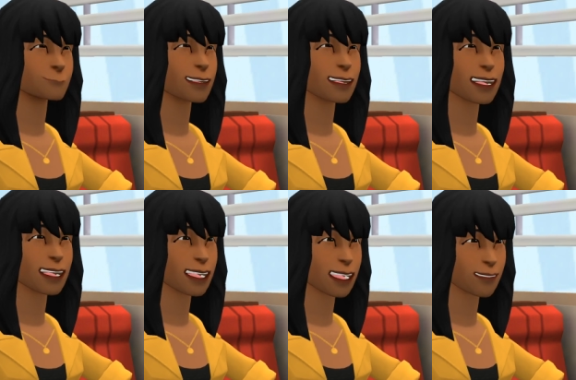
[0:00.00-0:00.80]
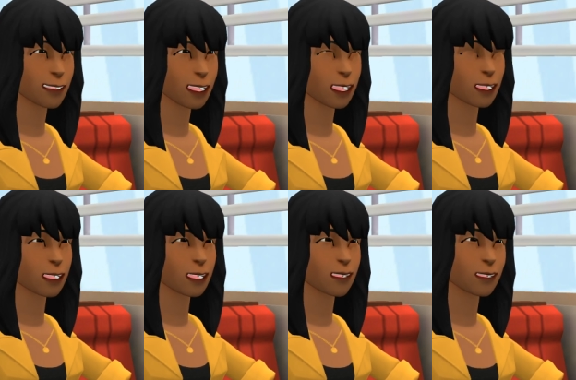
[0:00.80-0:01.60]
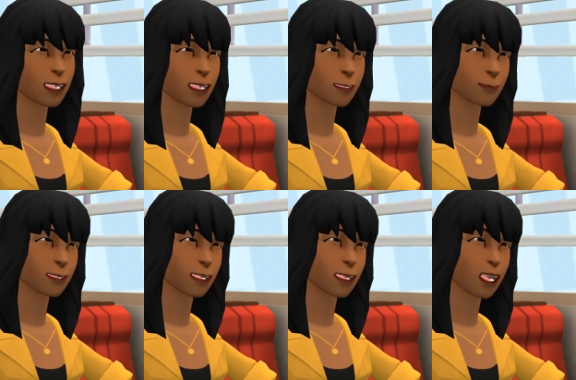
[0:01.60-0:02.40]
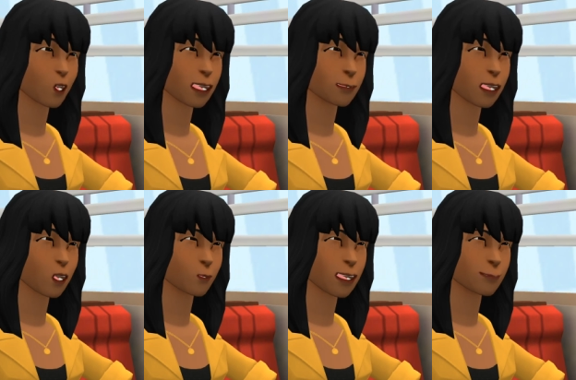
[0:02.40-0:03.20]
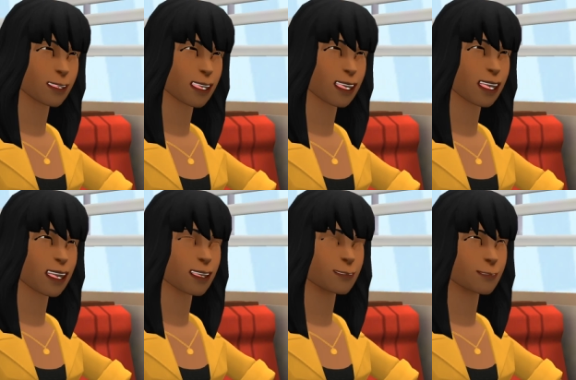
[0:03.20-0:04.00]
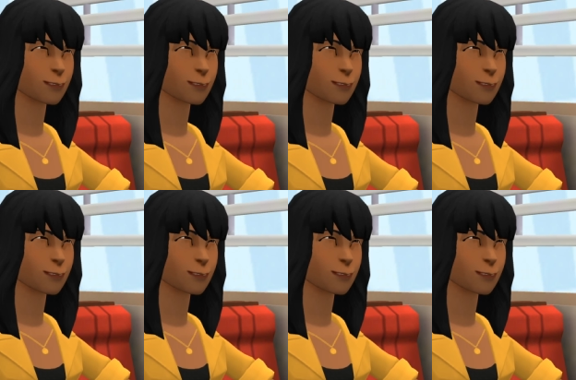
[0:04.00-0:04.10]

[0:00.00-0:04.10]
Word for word: Plus they gave me a cash advance and I was able to pay my rent.